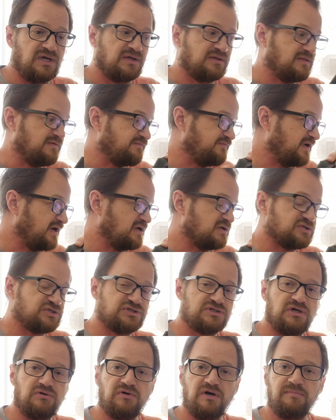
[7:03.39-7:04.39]
The files
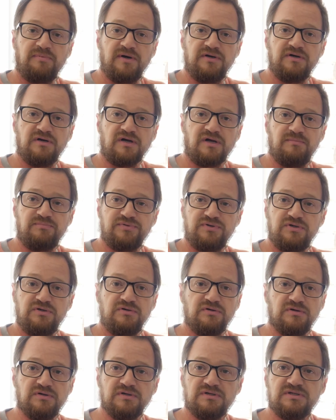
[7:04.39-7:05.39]
show up on your
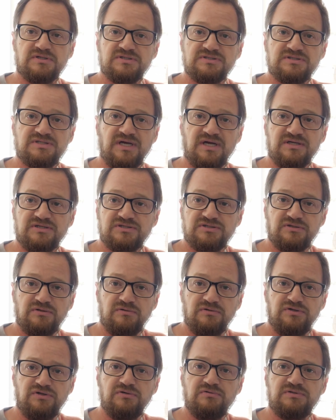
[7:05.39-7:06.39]
computer set to
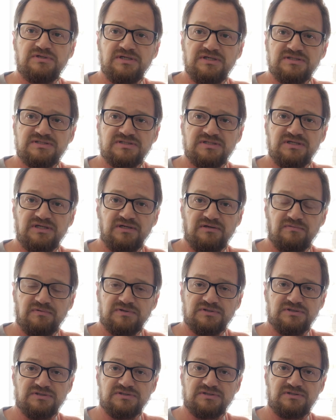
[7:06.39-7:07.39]
UTC,
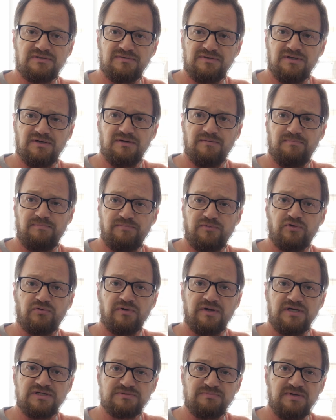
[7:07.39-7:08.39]
which is
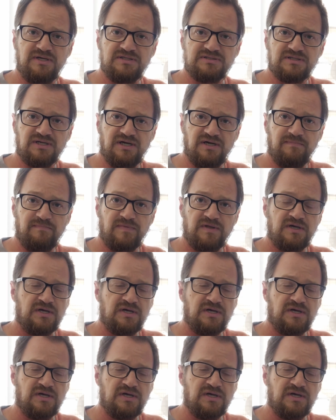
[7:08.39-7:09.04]
Greenwich Mean Time.